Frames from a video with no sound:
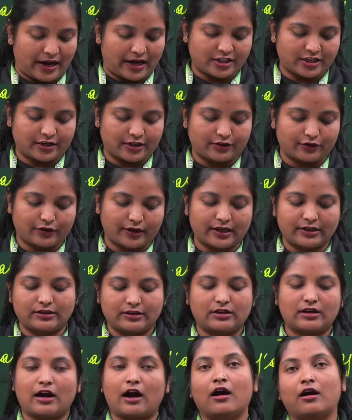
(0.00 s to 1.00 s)
Okay,
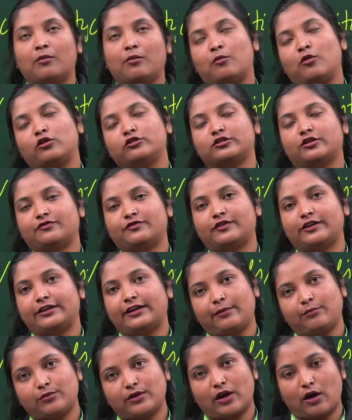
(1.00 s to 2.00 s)
most of the time
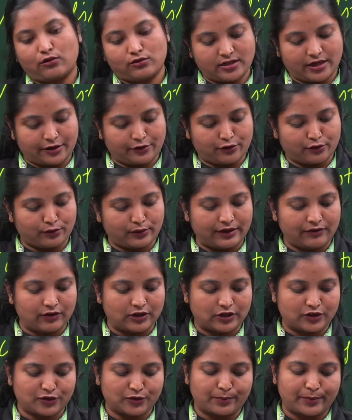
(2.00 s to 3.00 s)
downside only which should
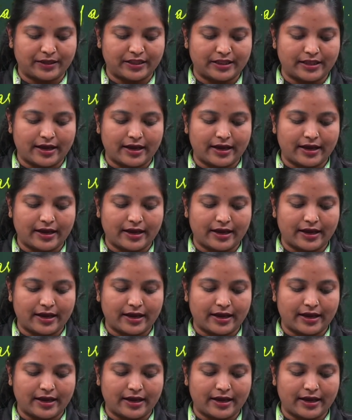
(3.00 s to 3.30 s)
be there.